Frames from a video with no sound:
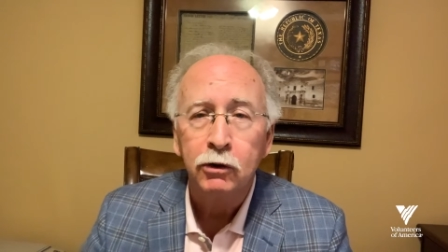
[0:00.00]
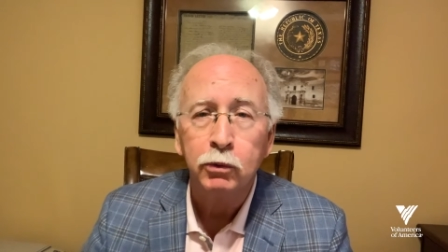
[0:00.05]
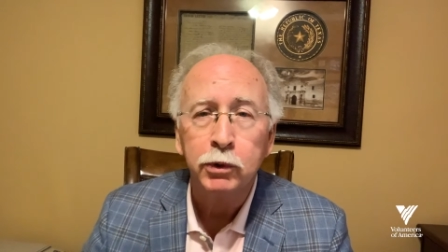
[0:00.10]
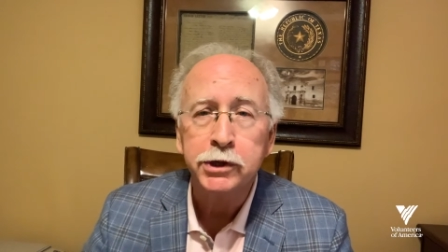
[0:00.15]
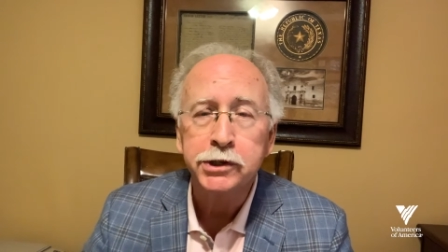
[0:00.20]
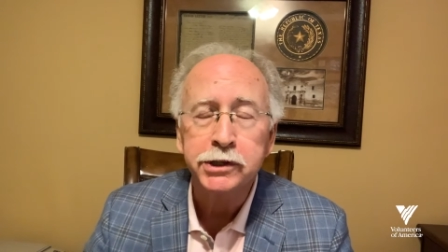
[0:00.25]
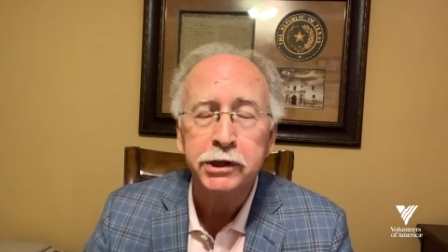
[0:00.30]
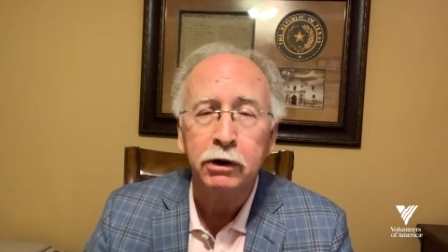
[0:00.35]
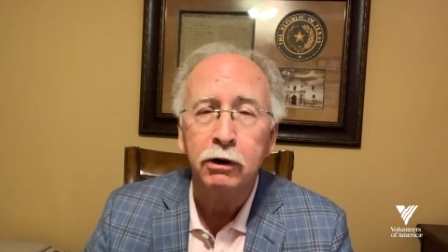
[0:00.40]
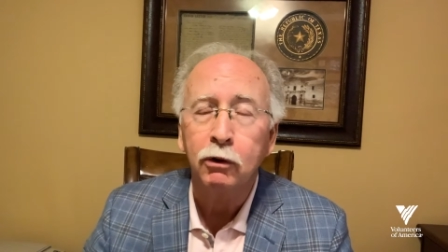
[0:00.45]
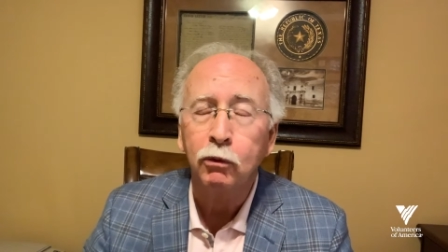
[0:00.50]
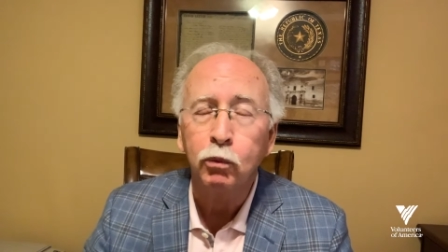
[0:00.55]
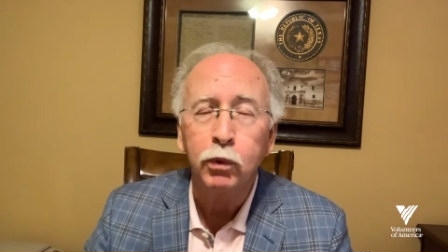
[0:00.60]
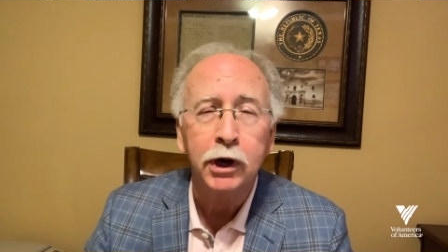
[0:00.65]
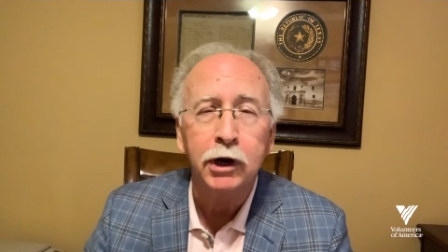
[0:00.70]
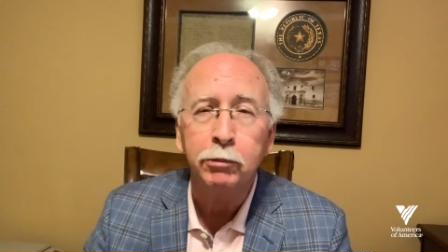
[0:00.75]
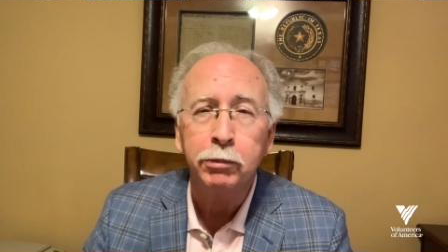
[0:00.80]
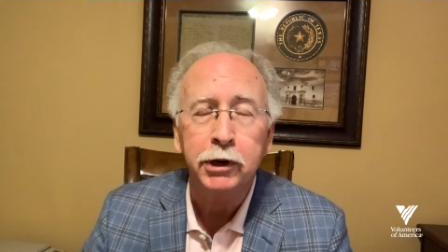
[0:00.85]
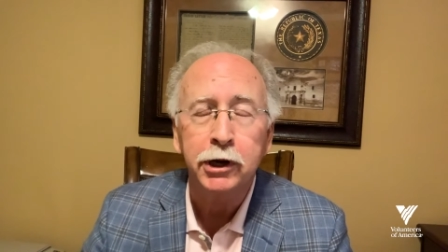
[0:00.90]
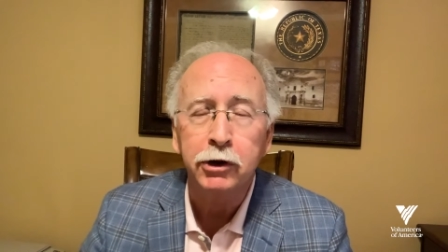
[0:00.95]
we still are
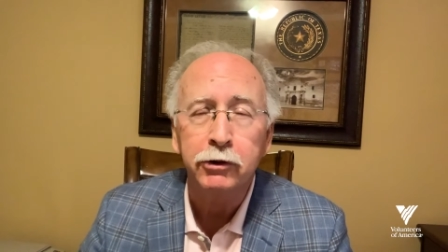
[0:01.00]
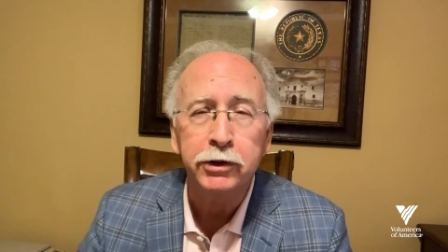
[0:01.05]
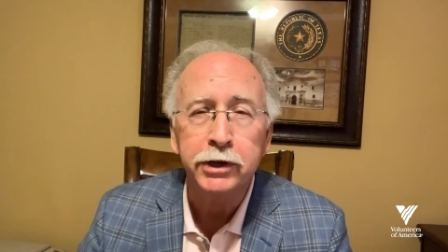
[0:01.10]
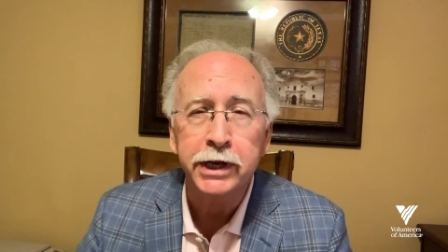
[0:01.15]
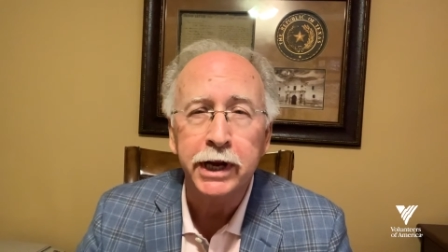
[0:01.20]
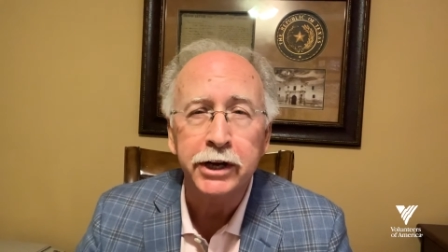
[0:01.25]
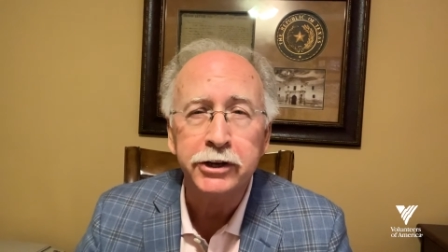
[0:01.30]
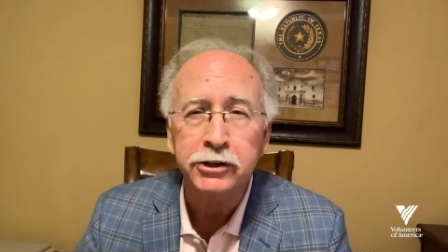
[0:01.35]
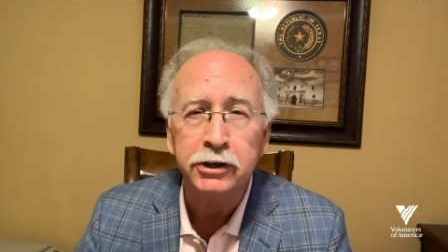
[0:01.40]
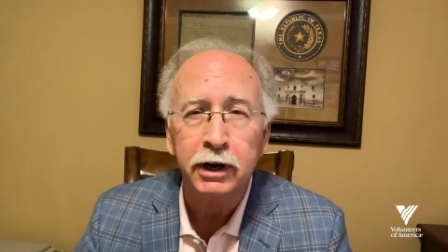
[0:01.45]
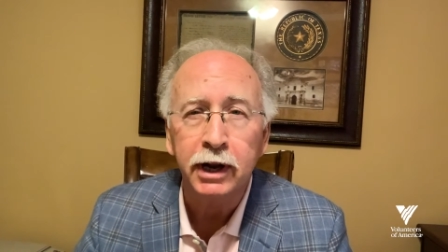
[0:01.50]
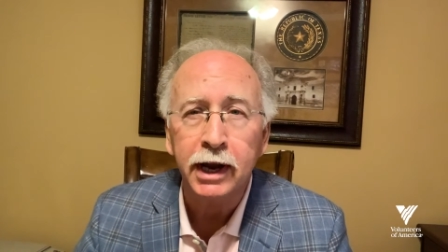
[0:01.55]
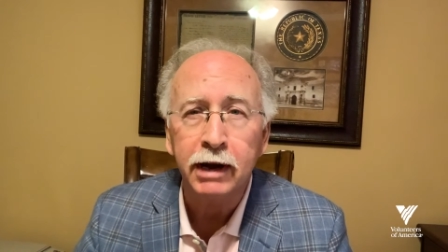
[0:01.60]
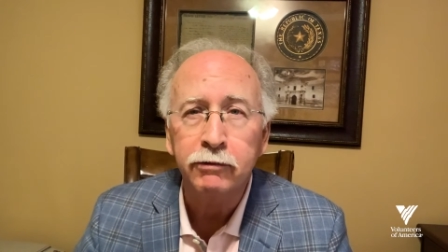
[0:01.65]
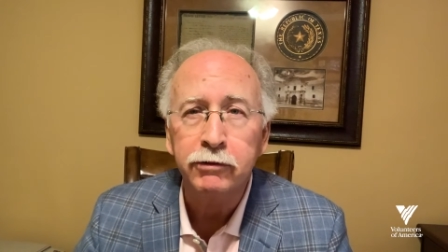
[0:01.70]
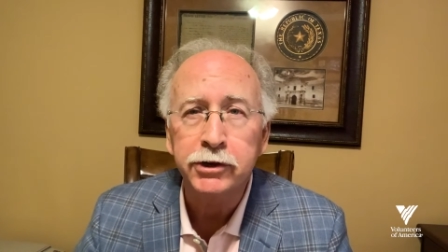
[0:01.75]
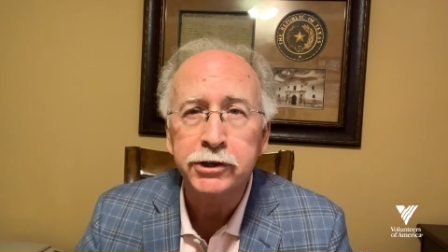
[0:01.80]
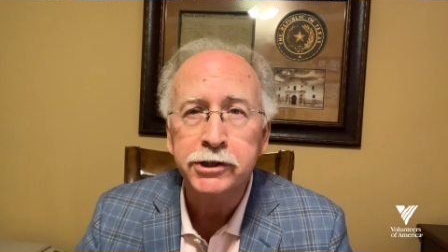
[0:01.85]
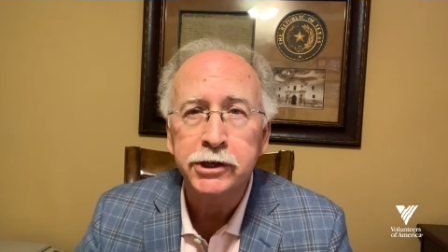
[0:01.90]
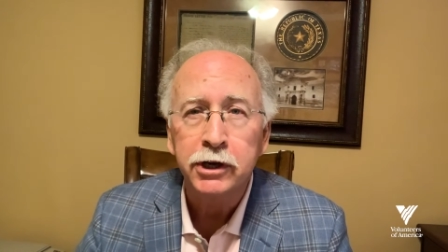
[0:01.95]
well below the national
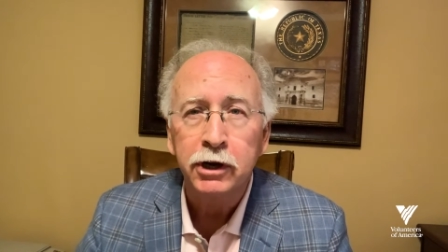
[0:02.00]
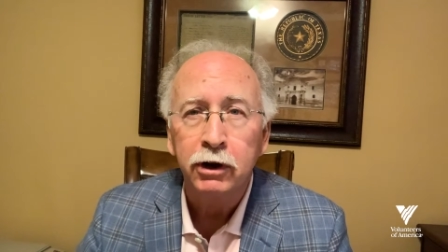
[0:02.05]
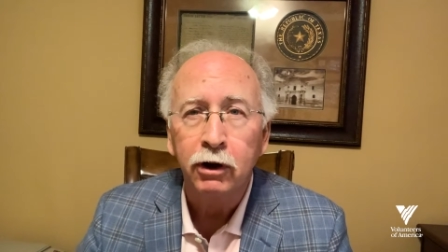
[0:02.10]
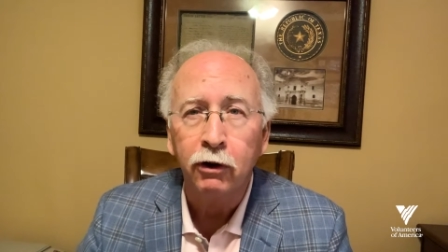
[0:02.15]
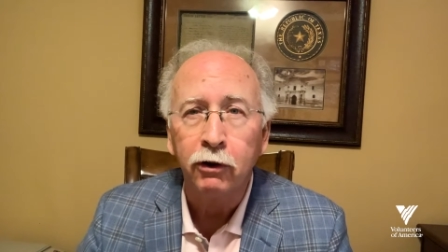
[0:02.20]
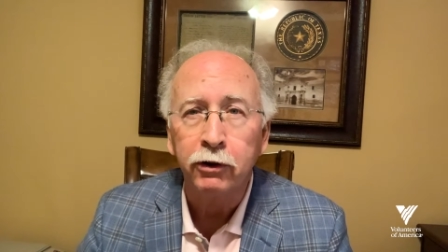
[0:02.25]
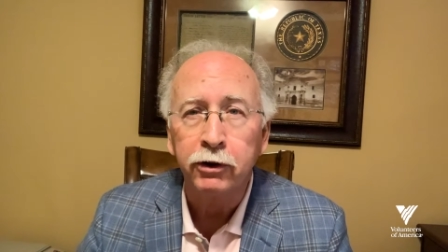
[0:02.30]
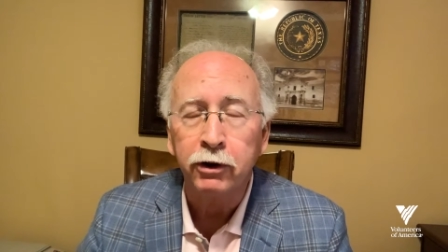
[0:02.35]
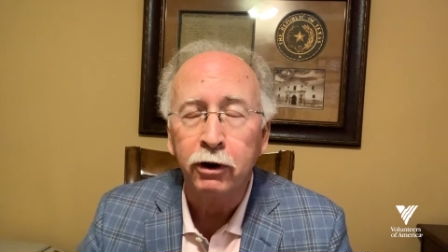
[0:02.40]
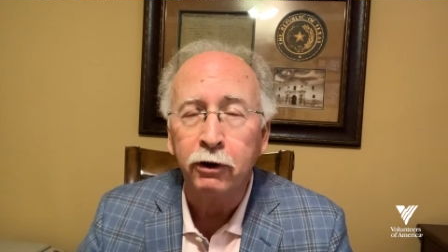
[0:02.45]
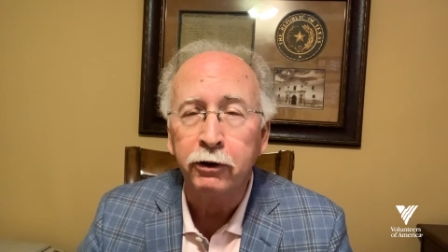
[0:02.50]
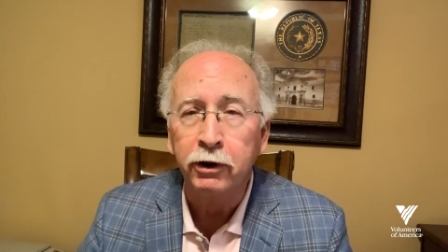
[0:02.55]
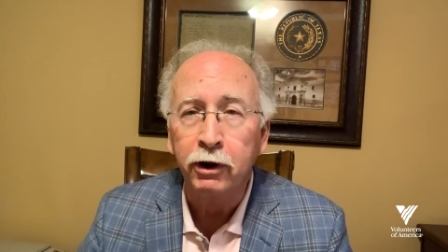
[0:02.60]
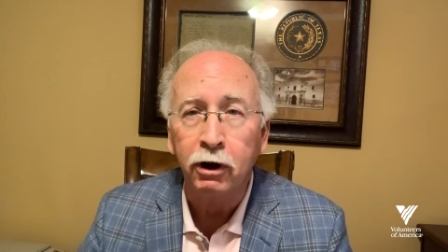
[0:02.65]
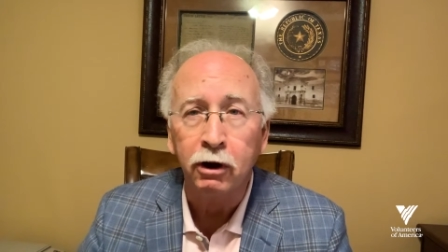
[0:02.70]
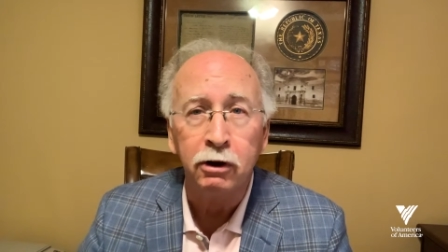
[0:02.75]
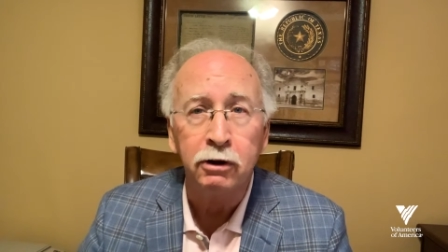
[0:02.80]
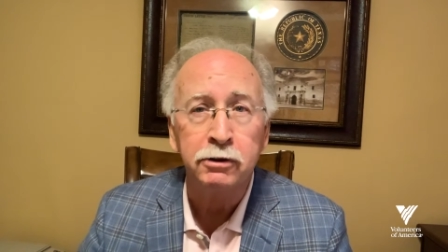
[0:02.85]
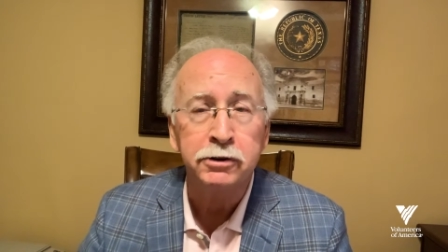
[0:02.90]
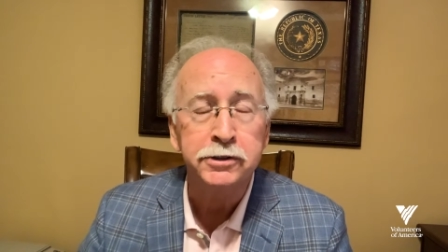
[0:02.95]
average on, on
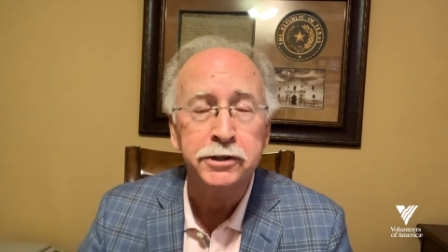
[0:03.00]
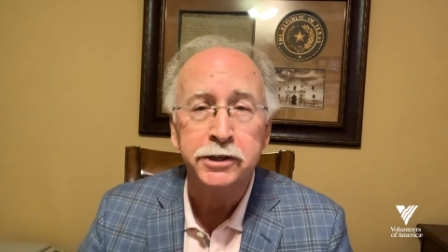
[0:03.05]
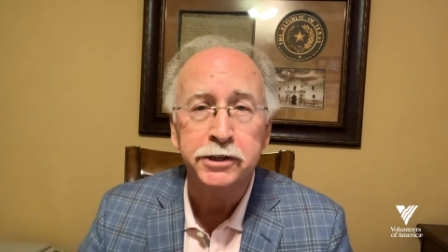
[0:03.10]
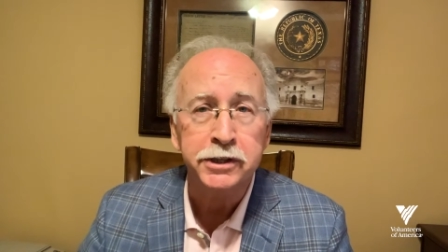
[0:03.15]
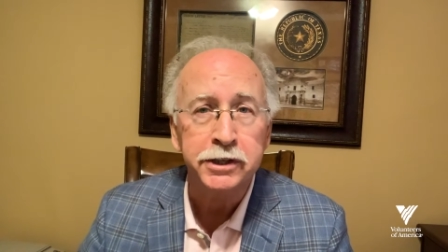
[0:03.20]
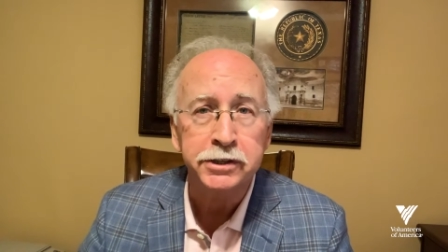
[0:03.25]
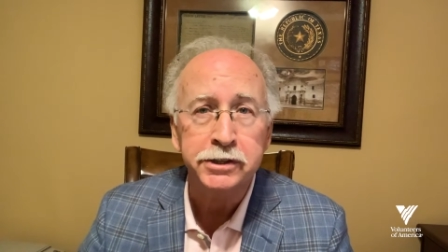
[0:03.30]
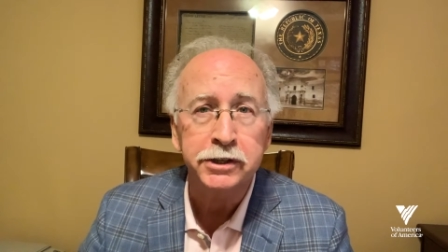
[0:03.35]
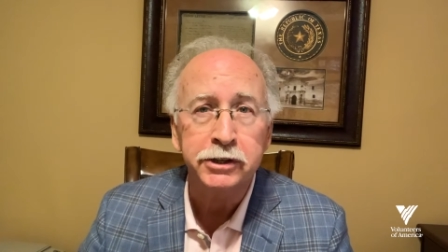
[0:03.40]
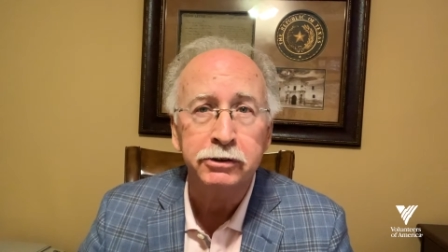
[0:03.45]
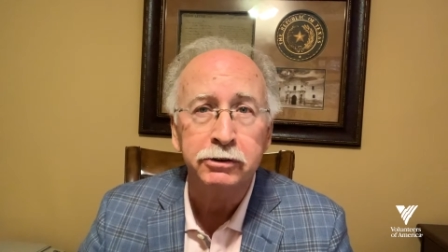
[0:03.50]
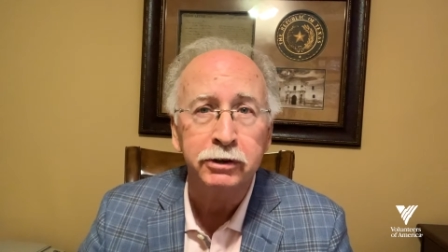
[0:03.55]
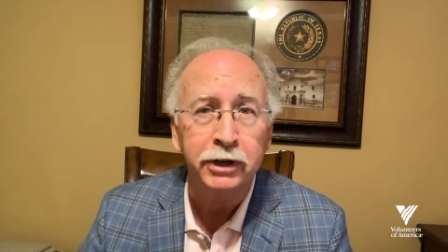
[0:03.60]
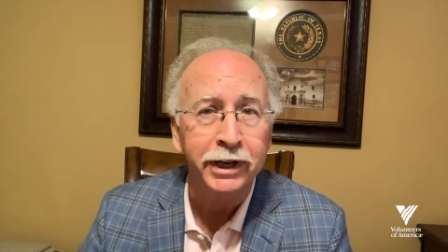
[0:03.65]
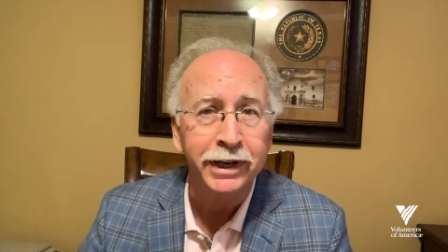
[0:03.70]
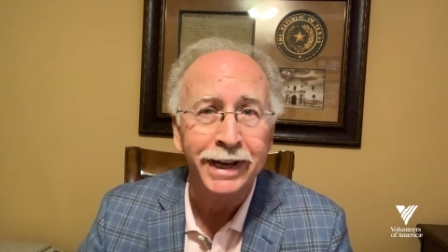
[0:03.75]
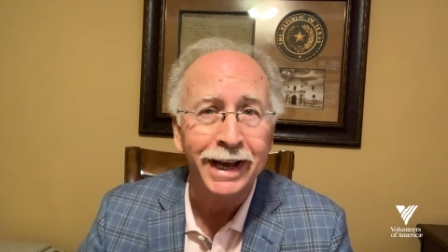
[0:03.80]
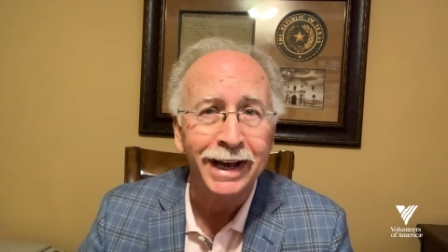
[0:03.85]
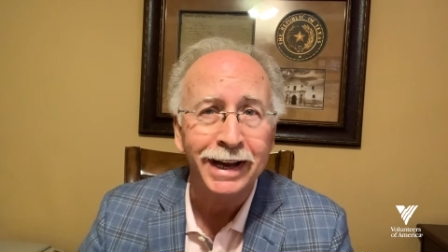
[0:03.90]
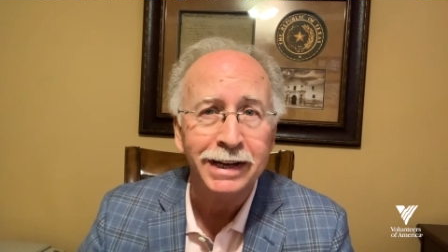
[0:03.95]
all statistical
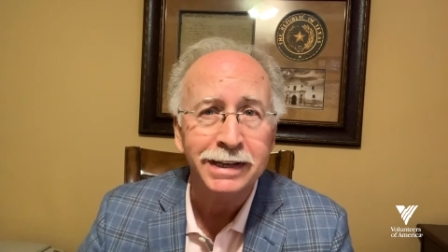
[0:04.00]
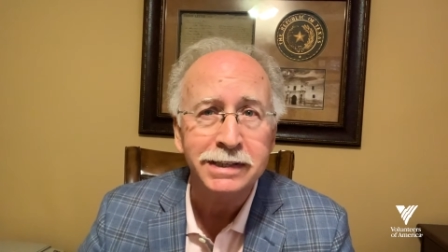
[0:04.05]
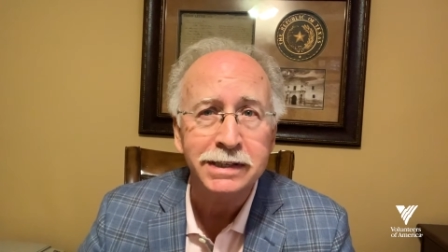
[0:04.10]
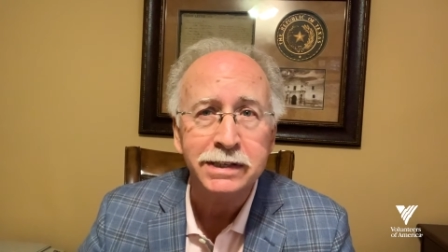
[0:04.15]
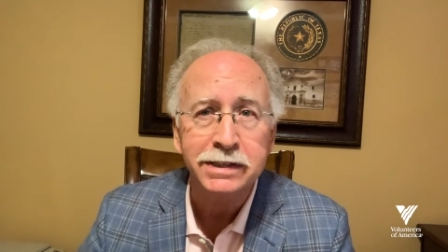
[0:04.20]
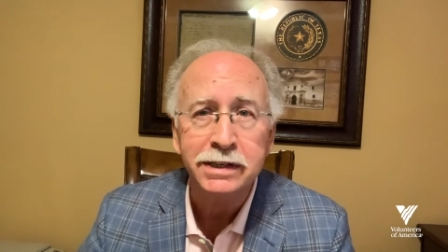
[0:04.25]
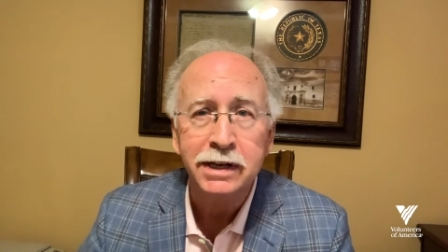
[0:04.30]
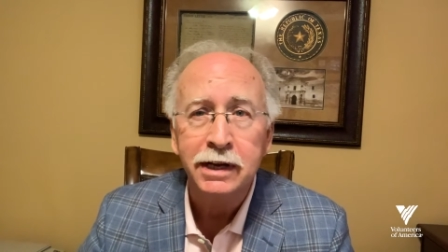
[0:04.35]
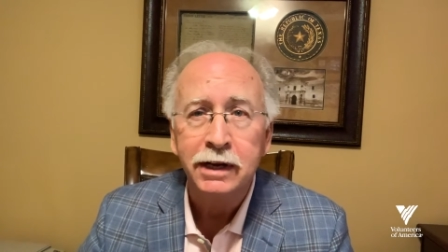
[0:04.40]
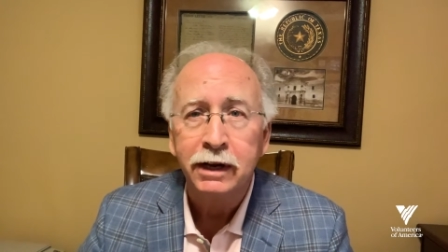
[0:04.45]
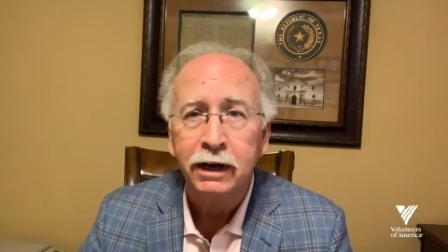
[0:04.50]
analysis,